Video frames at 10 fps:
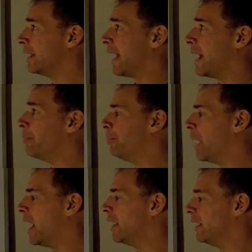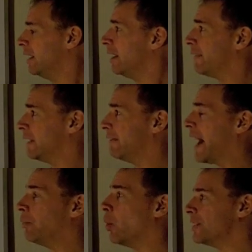Okay, but if I
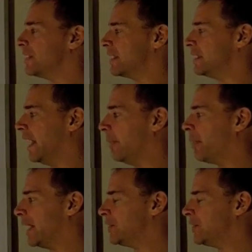divide 168 by